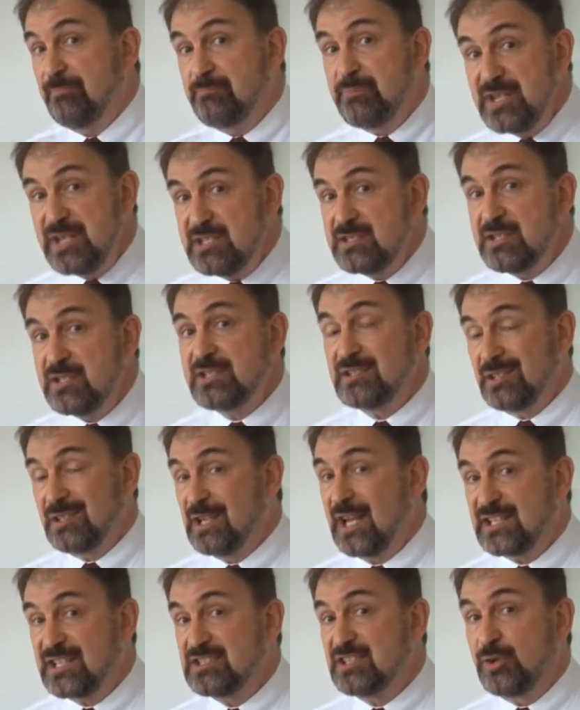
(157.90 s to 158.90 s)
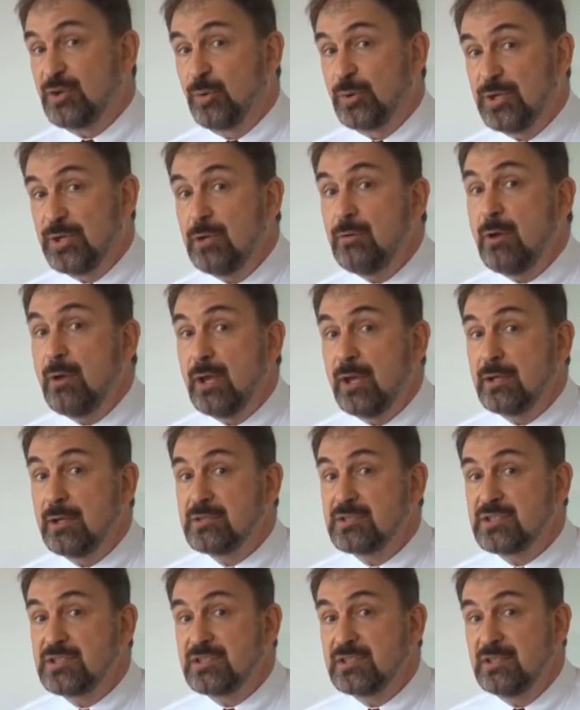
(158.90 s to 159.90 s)
business lexical
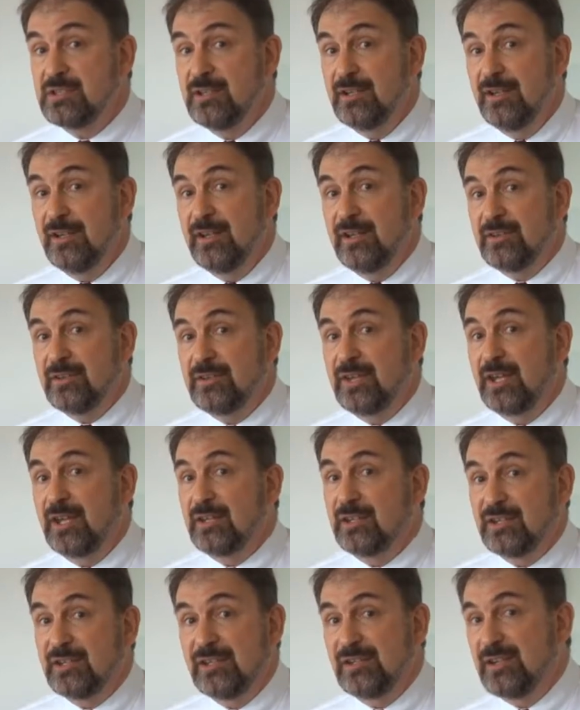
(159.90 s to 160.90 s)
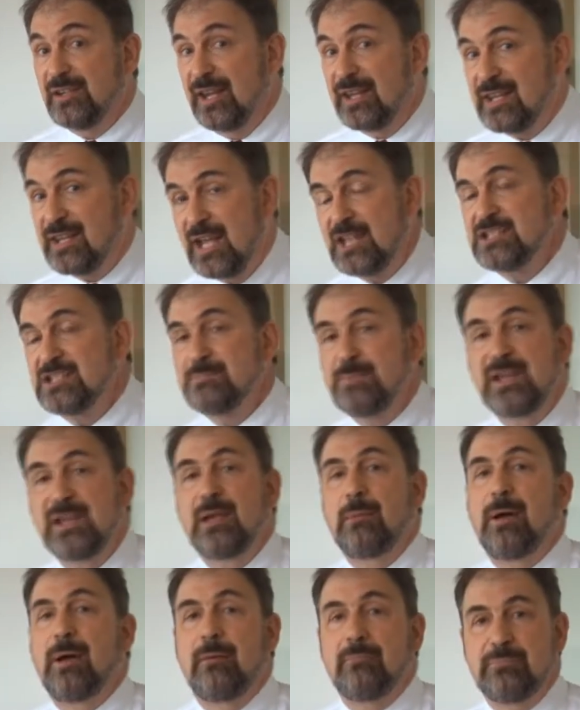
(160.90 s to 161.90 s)
units that again
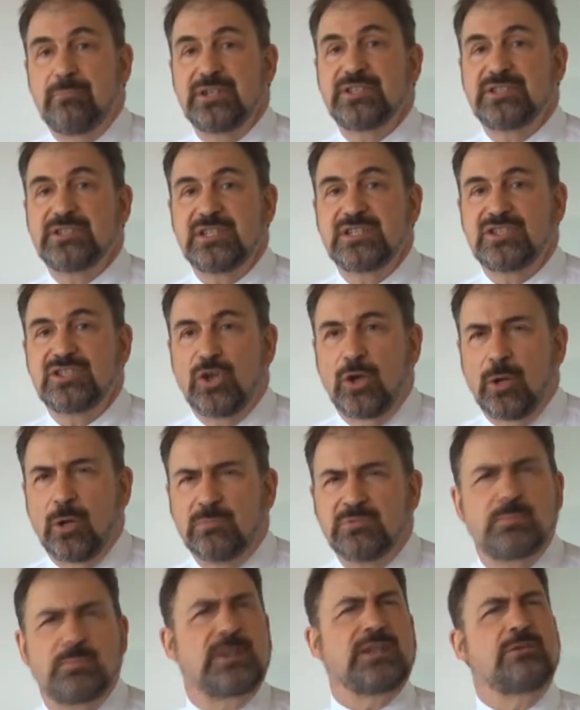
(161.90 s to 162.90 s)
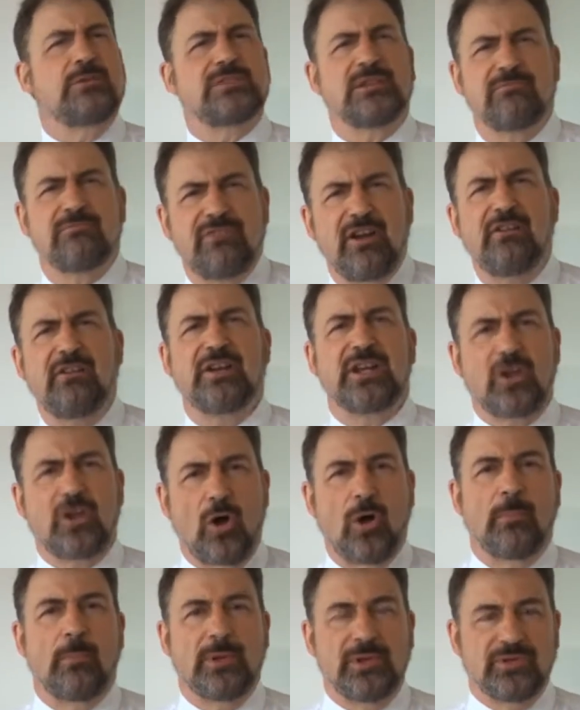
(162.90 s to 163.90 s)
speak about business terms but using very
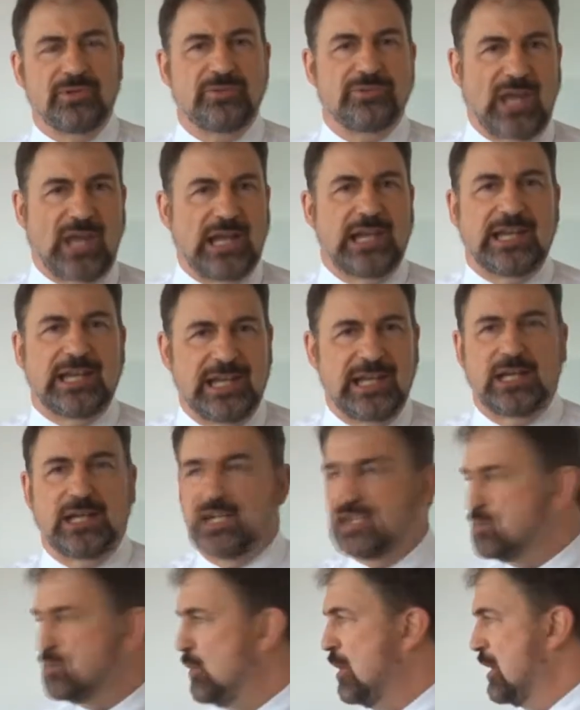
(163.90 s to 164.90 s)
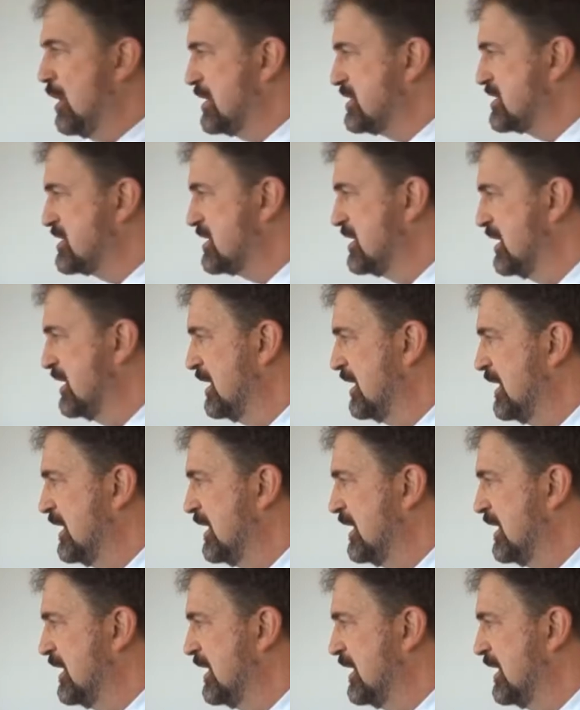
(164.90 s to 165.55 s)
common daily English words.